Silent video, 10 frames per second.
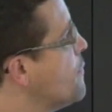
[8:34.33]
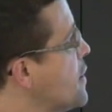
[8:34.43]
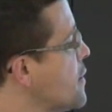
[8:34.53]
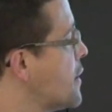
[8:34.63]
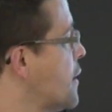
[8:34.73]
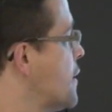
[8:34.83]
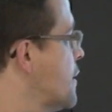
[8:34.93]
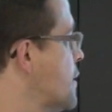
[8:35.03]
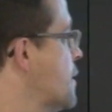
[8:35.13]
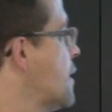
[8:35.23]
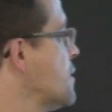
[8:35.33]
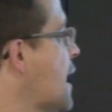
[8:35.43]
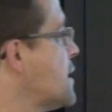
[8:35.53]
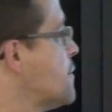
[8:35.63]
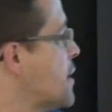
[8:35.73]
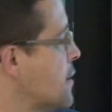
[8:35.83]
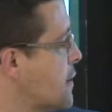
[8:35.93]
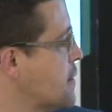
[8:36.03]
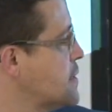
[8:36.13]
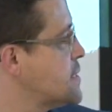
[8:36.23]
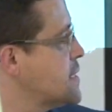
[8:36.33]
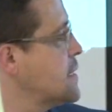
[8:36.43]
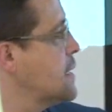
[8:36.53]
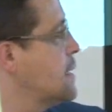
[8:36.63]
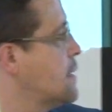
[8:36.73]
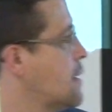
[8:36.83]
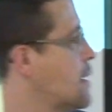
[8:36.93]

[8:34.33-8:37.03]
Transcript: America, Latin America and Chile,